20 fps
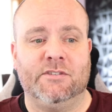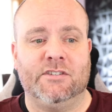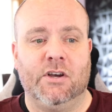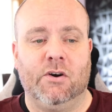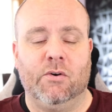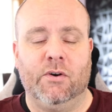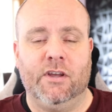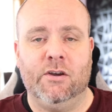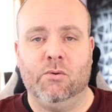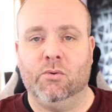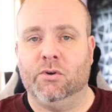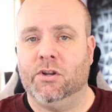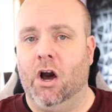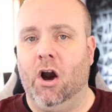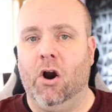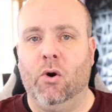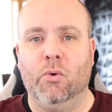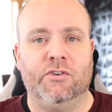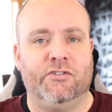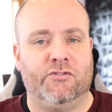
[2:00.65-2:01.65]
So it would
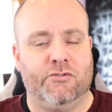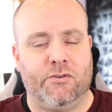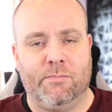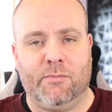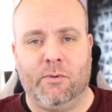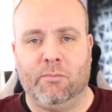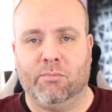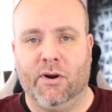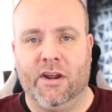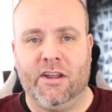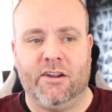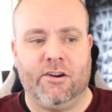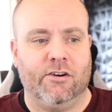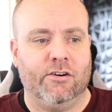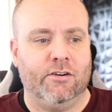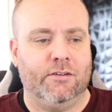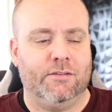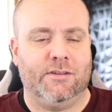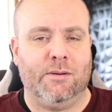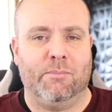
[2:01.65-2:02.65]
always trip the
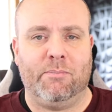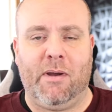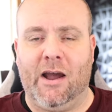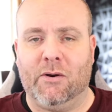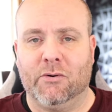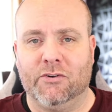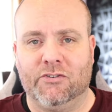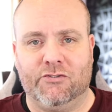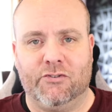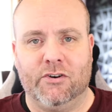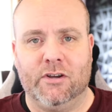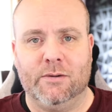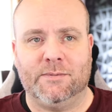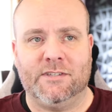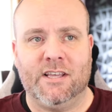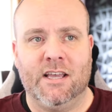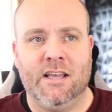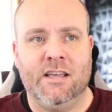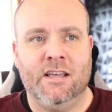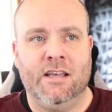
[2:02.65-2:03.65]
breaker, the power
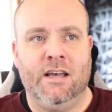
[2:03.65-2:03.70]
strips.